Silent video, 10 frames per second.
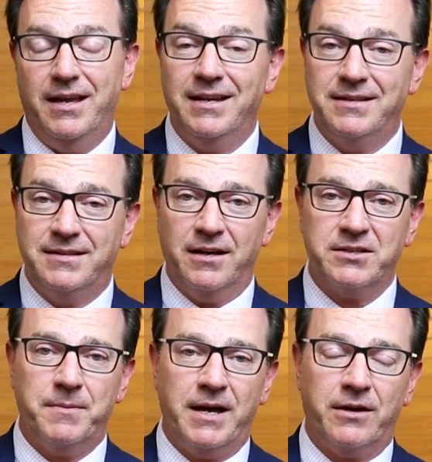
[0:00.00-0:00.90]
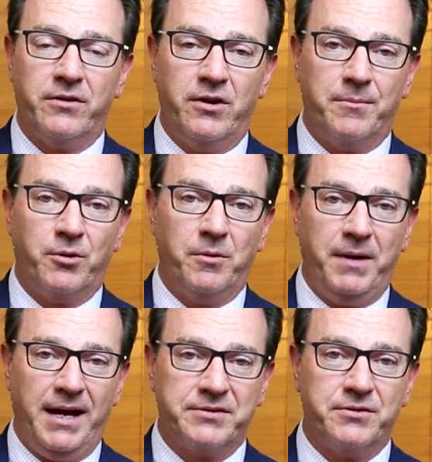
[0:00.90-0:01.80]
It does matter the number of
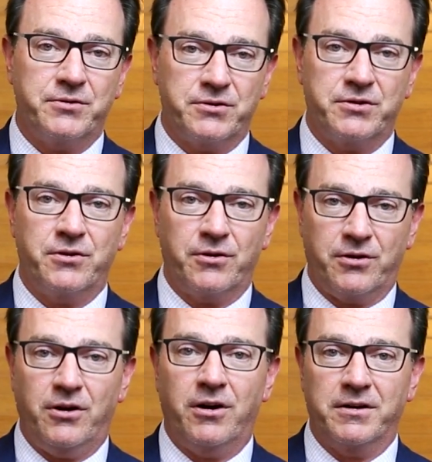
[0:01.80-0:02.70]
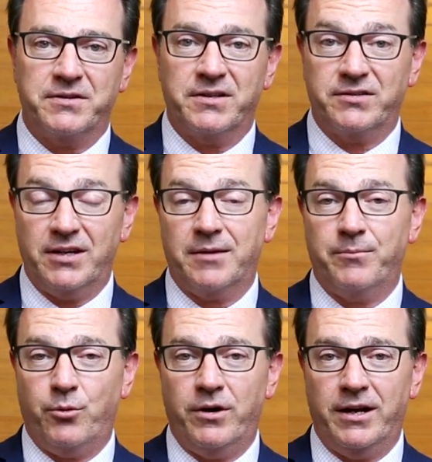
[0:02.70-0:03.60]
passengers in your car is the
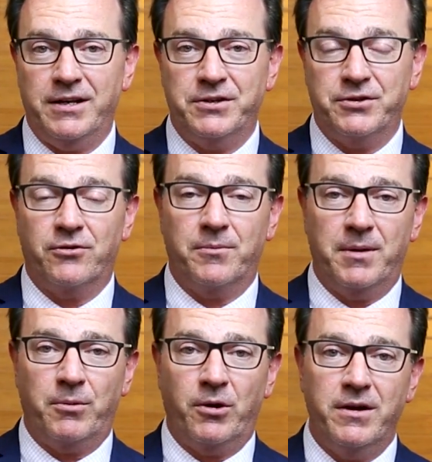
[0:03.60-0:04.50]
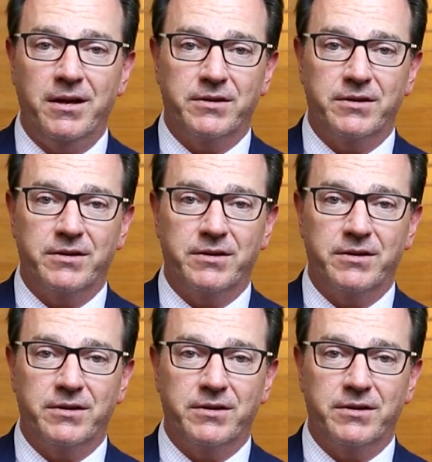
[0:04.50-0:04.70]
second point I need you to remember.